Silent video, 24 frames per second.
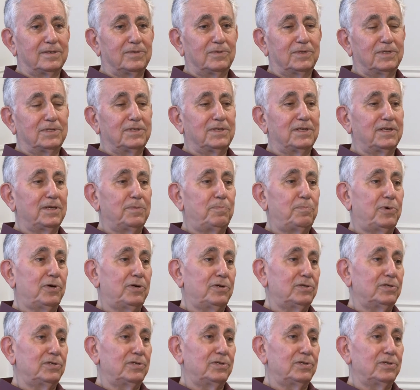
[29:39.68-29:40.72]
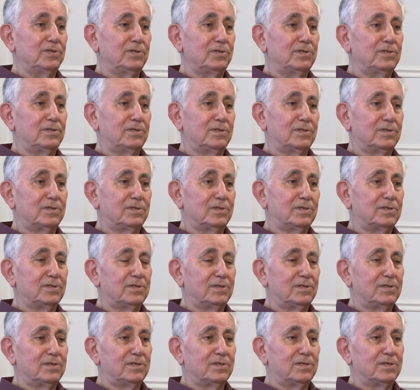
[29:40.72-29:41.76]
was a person
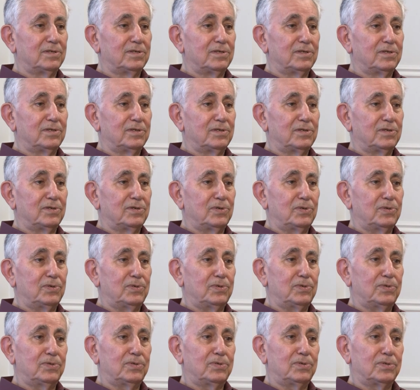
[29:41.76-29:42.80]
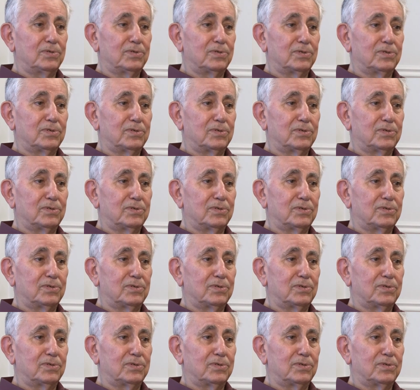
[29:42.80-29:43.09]
who